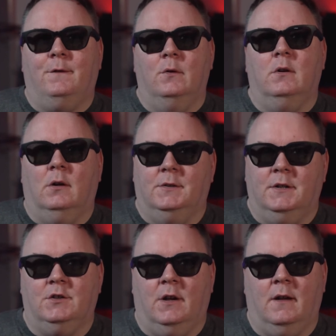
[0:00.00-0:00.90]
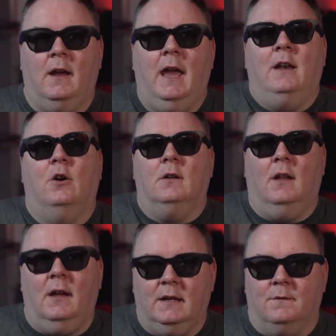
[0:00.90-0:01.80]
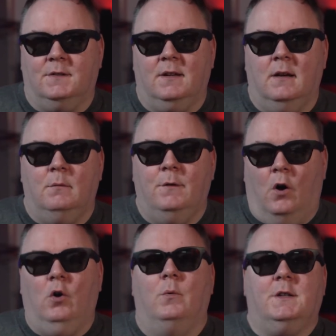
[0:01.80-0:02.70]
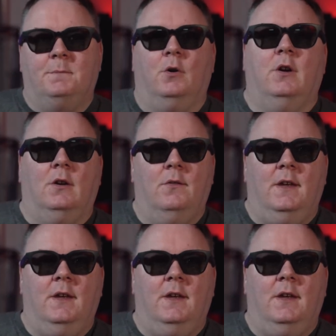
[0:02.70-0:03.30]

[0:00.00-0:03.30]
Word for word: a phone call to each other in our lives. We've always spoken on